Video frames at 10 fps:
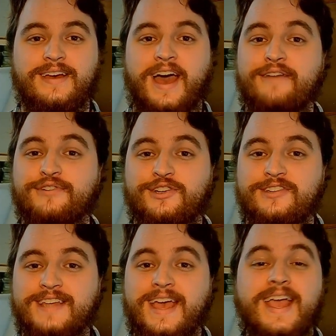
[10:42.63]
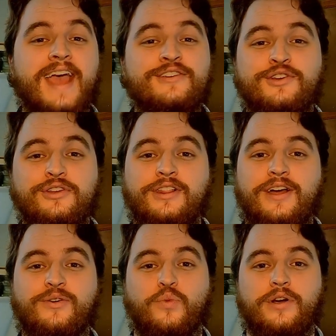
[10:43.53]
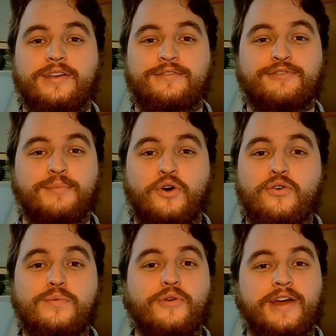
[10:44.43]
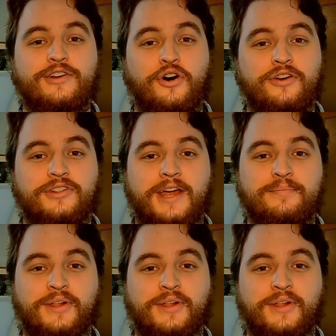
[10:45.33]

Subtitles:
Have a good day and good luck working from home or at an online